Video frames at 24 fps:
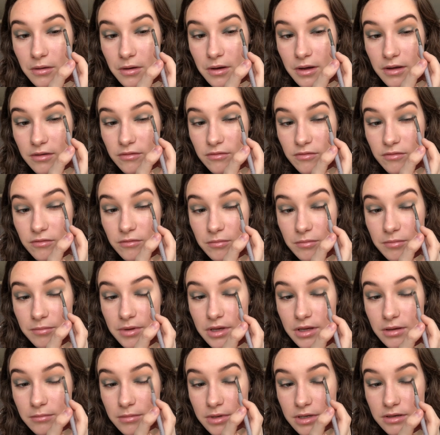Guys, this
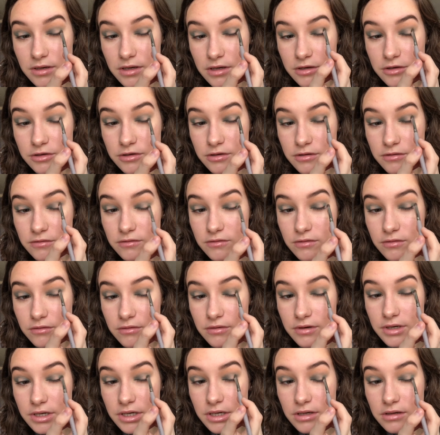pigmentation is
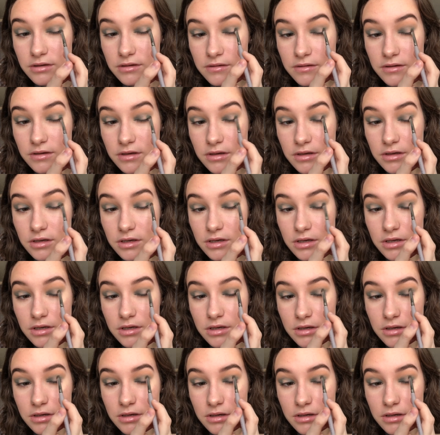crazy.